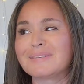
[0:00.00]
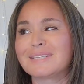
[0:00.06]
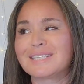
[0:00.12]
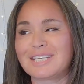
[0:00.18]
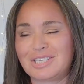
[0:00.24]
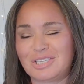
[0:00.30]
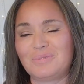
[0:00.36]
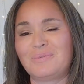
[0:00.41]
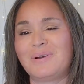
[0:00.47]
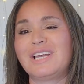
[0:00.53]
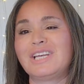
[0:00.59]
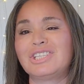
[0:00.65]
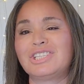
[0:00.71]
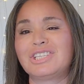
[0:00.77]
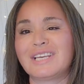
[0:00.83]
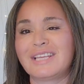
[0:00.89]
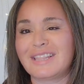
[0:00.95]

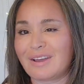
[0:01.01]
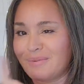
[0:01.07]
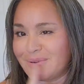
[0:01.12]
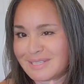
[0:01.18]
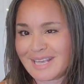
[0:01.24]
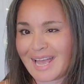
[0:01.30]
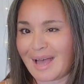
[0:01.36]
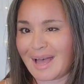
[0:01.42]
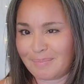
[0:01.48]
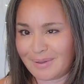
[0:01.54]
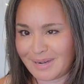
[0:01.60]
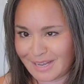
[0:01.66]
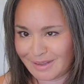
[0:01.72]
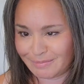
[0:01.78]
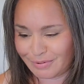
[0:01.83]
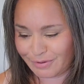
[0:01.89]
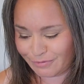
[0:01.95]
situation that was
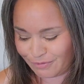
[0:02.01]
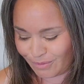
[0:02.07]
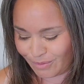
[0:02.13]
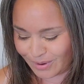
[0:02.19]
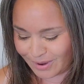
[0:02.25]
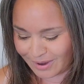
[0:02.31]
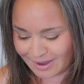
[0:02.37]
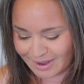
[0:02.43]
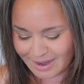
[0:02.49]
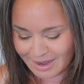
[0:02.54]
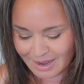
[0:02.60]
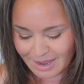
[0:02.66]
happening before.